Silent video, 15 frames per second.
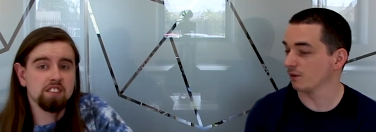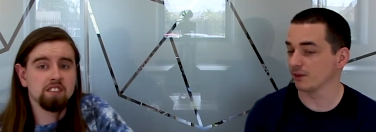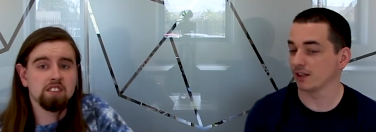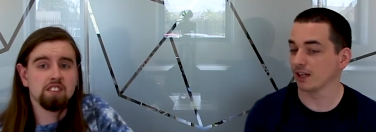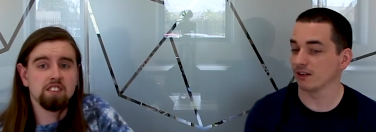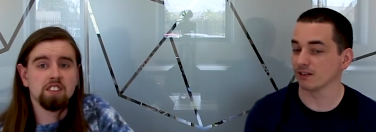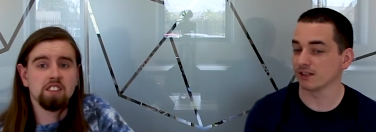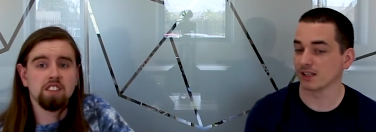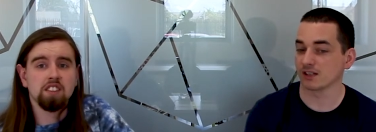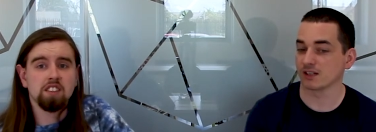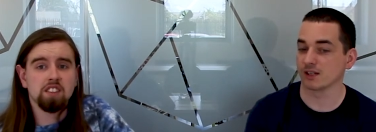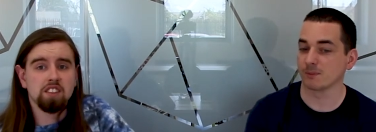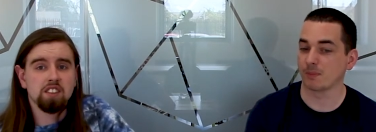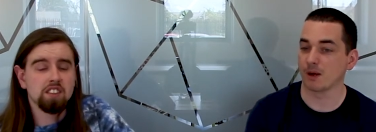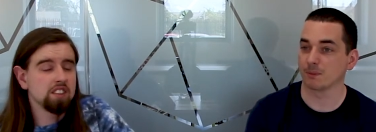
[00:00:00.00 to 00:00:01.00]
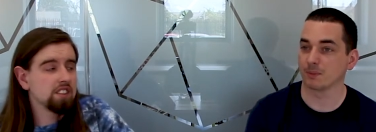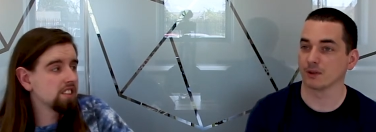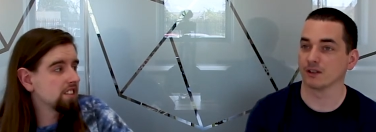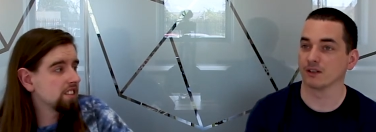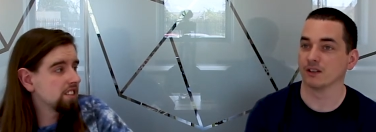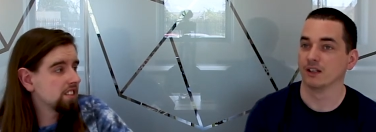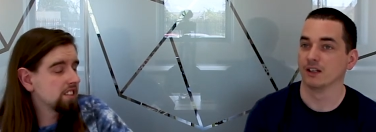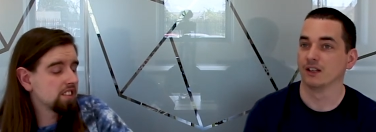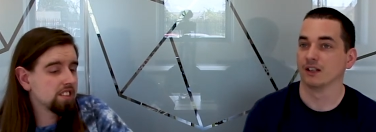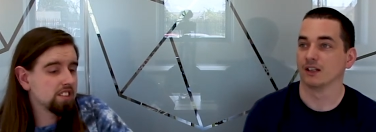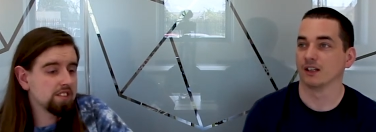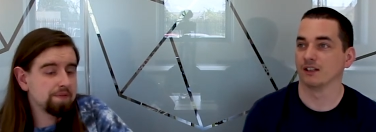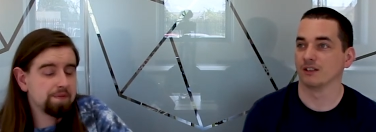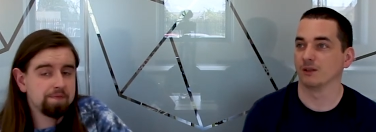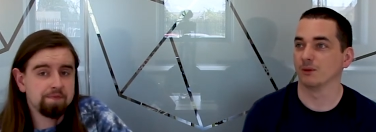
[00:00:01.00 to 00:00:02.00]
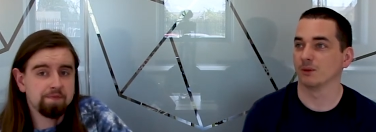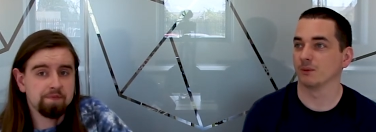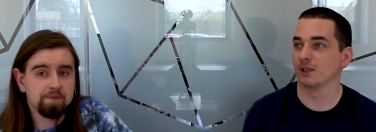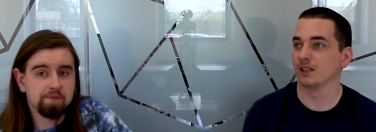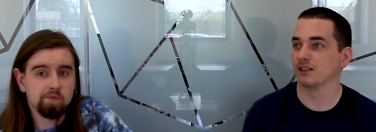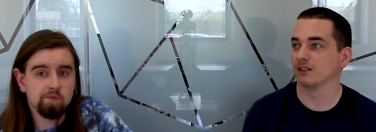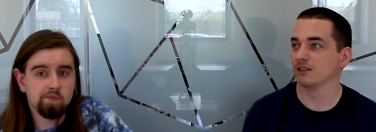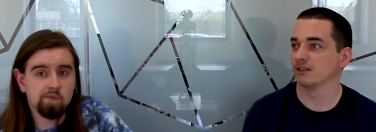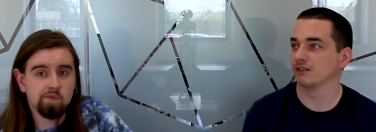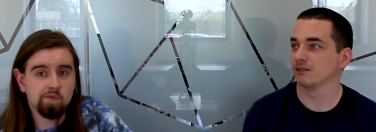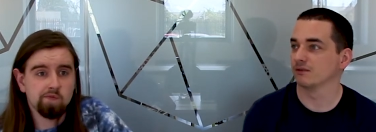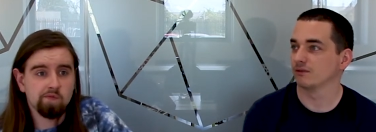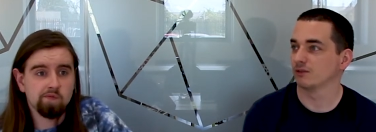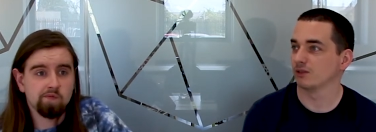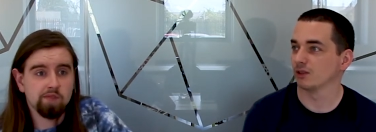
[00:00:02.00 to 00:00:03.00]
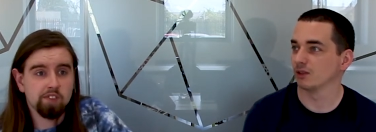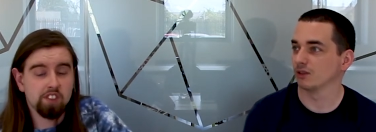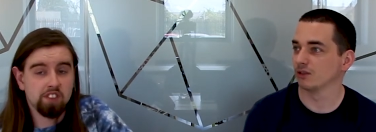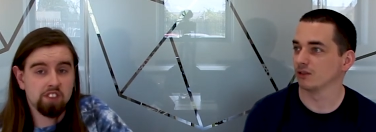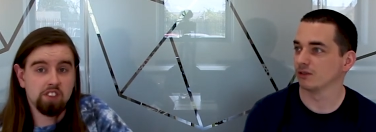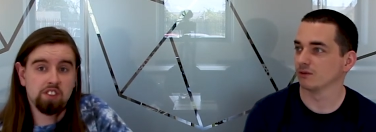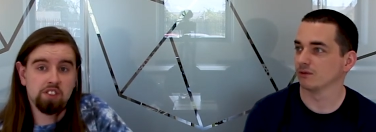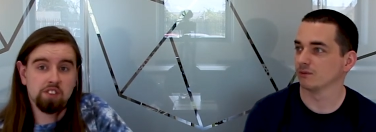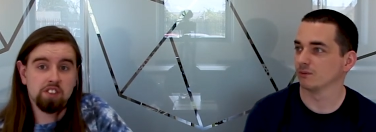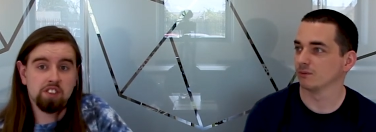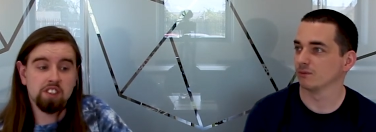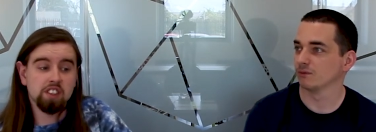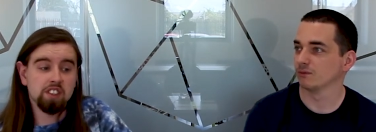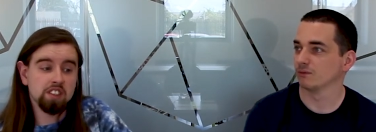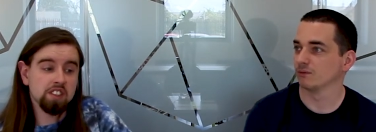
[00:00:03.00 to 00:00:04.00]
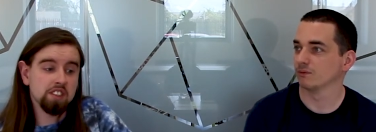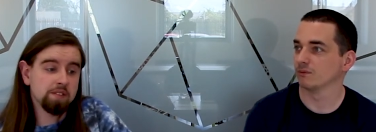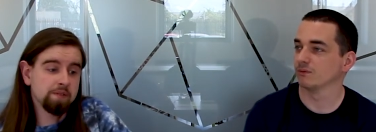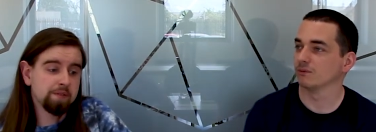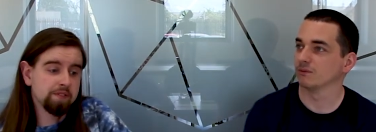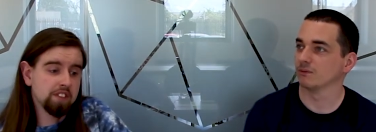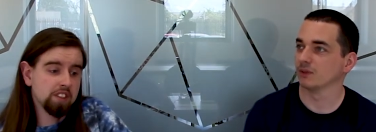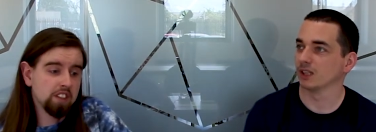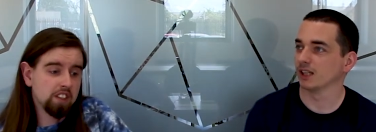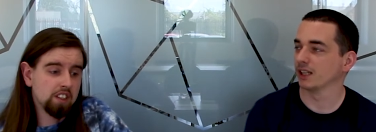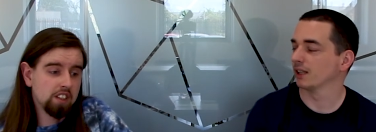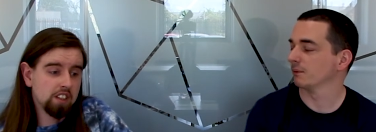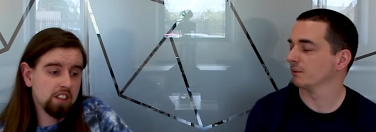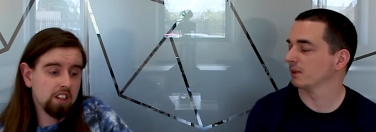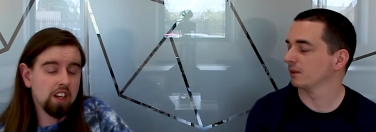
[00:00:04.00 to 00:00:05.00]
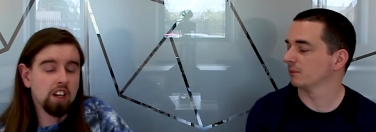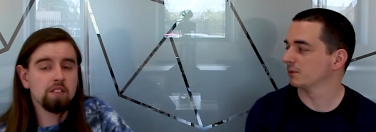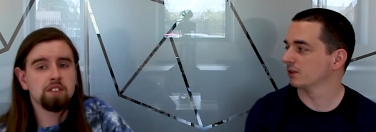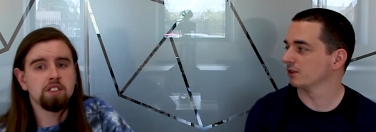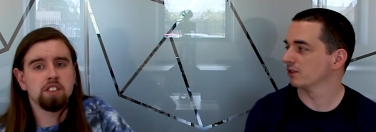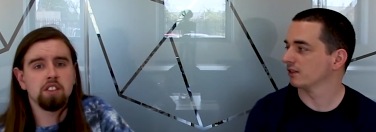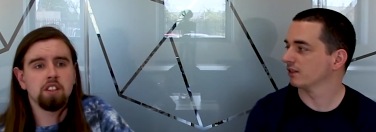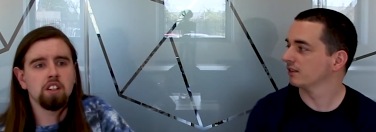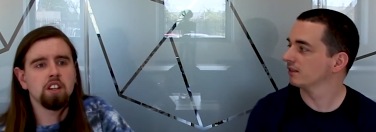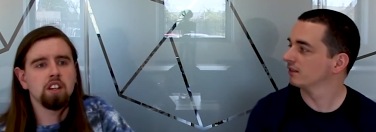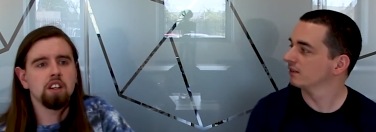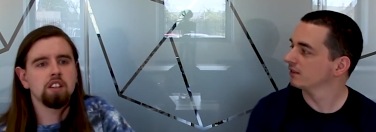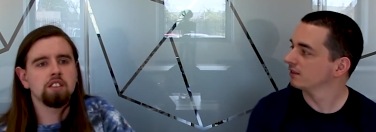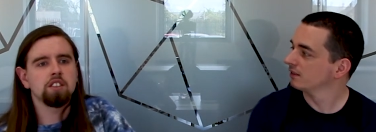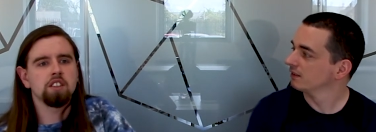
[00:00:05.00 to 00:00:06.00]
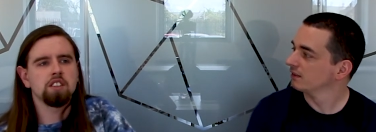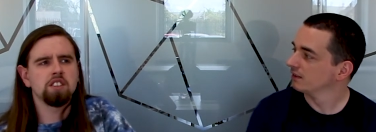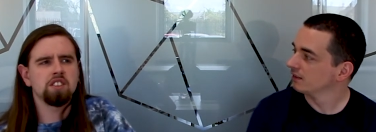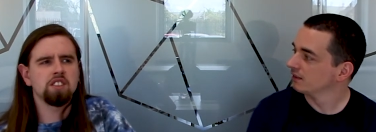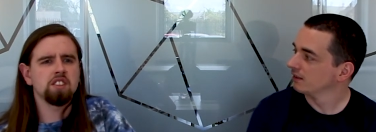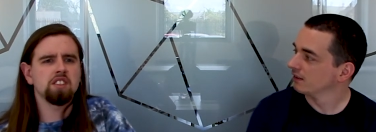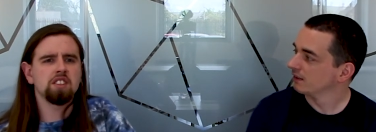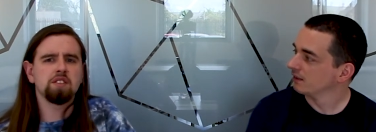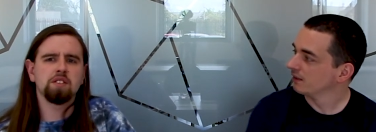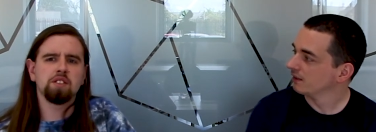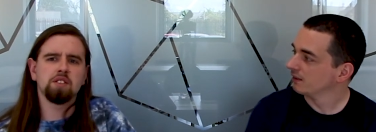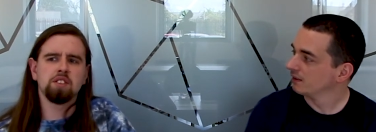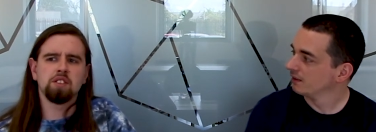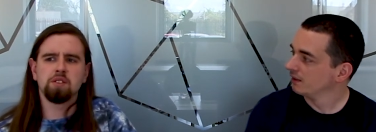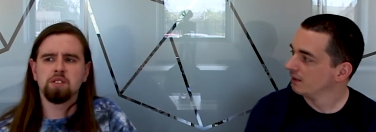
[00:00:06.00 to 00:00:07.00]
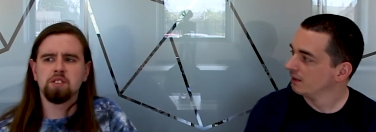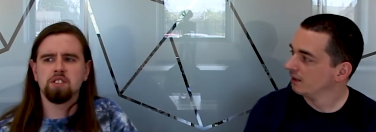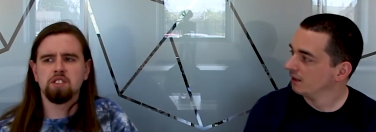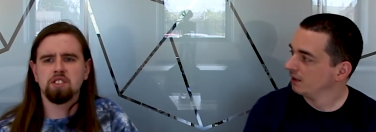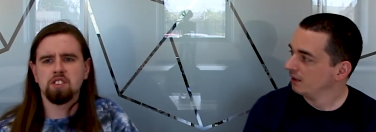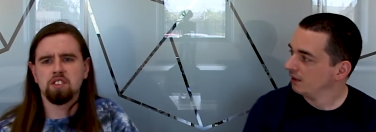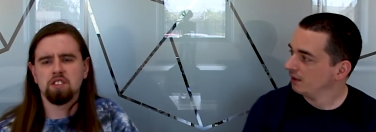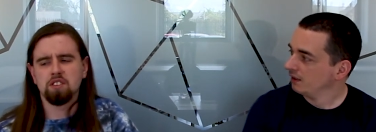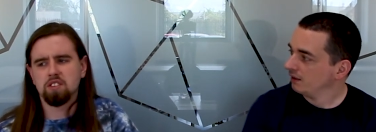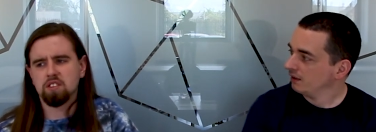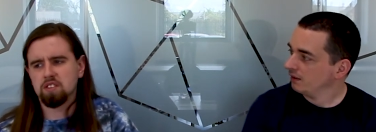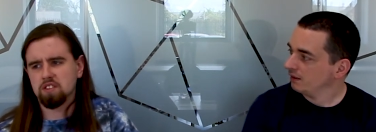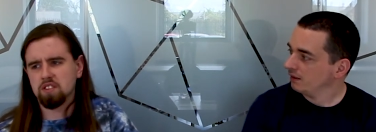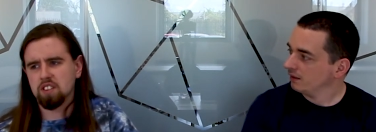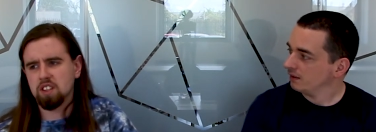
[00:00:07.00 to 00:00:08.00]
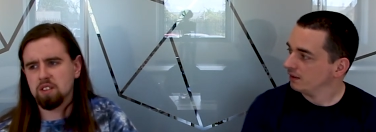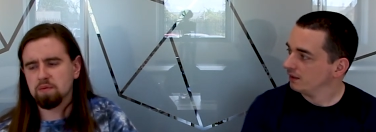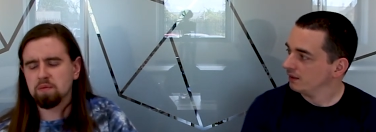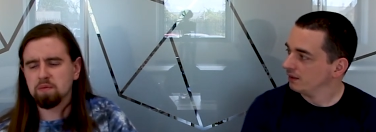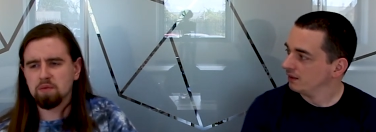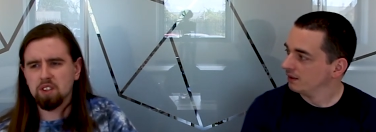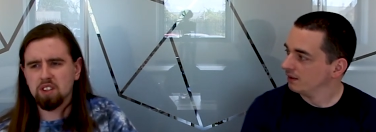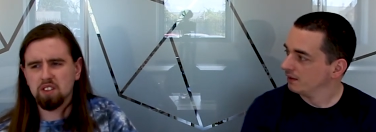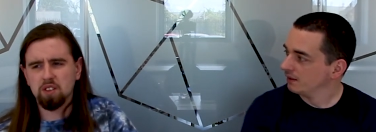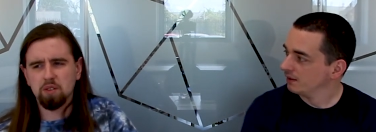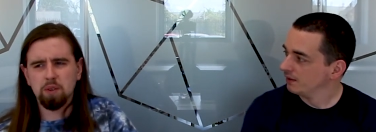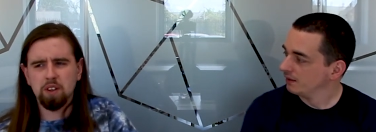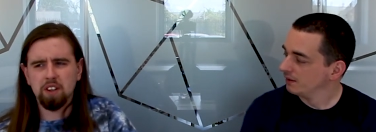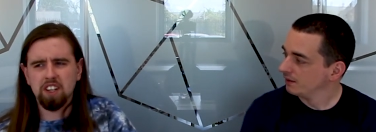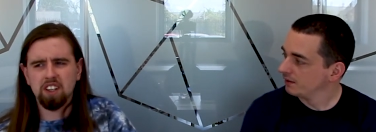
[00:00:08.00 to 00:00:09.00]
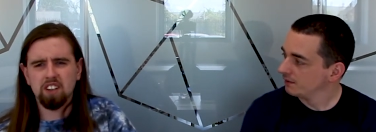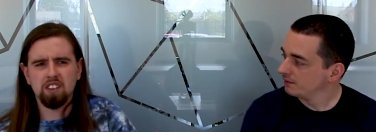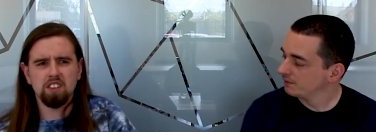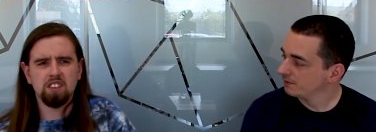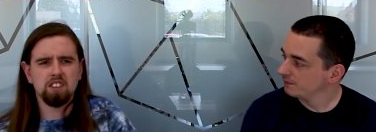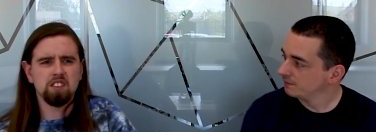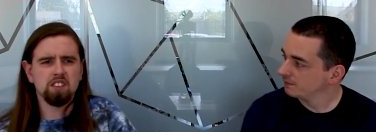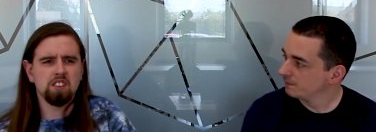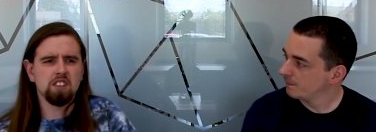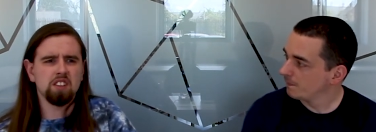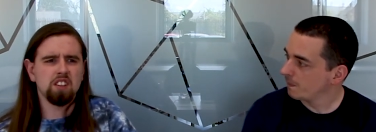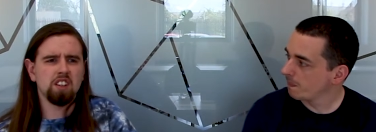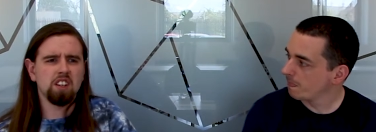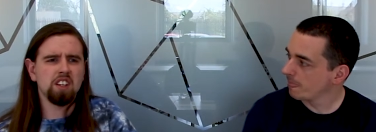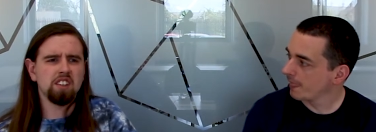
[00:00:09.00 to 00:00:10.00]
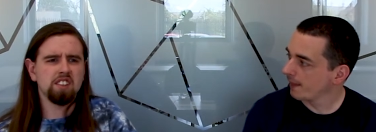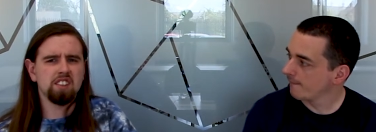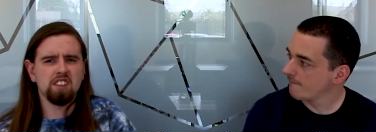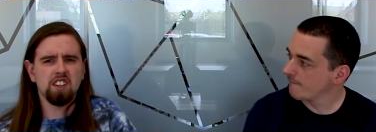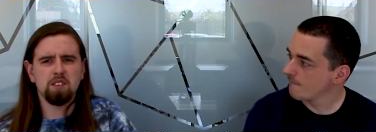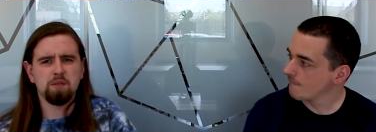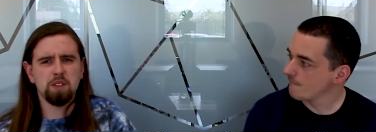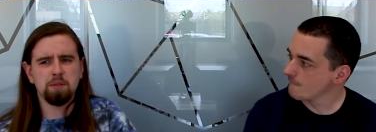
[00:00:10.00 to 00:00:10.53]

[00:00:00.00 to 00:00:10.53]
Speaker 1: over there it's actually popular. And who are we to judge? To judge that, yeah.
Speaker 2: Well, I am. I'm I have judging. seen, like, I, I did see an interview, and there was, you know, um, I don't know, about eight or eight to ten